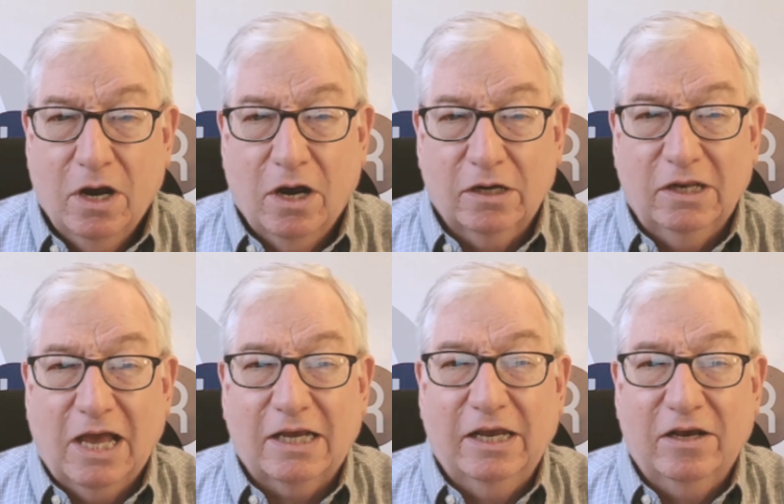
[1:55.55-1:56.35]

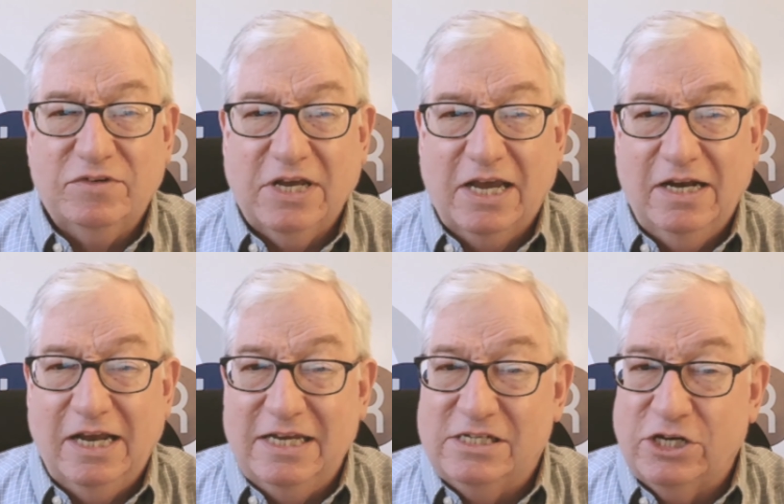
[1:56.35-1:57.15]
Unlocking of data
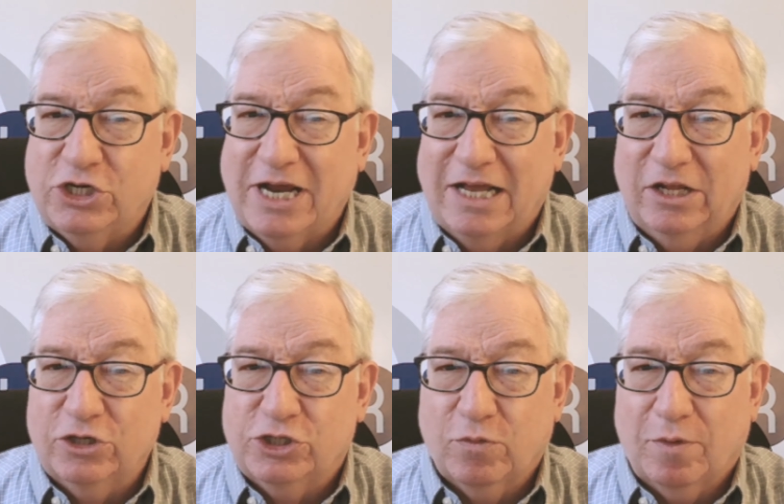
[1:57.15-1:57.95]
is a
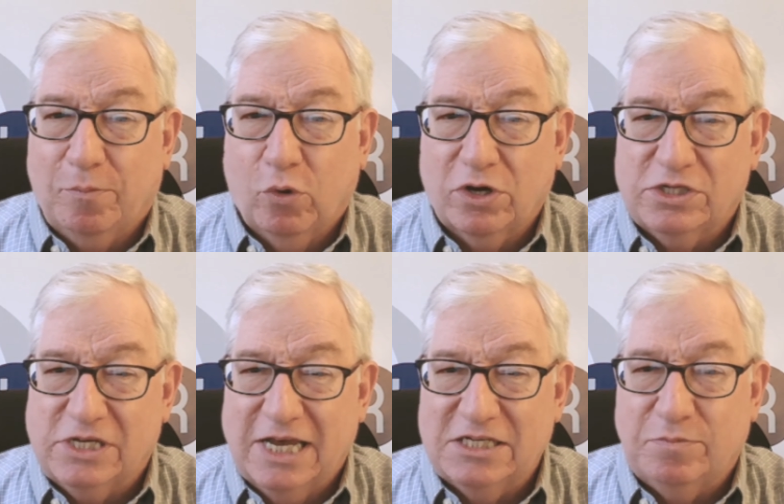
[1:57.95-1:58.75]
challenge, the report
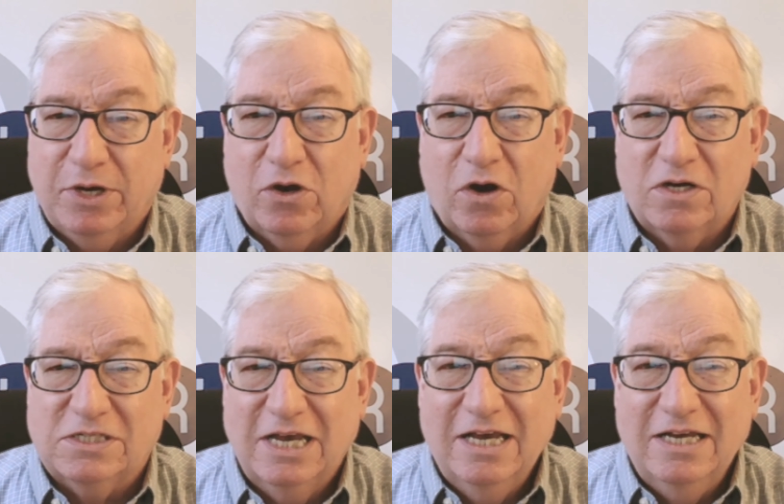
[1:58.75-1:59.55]
says, because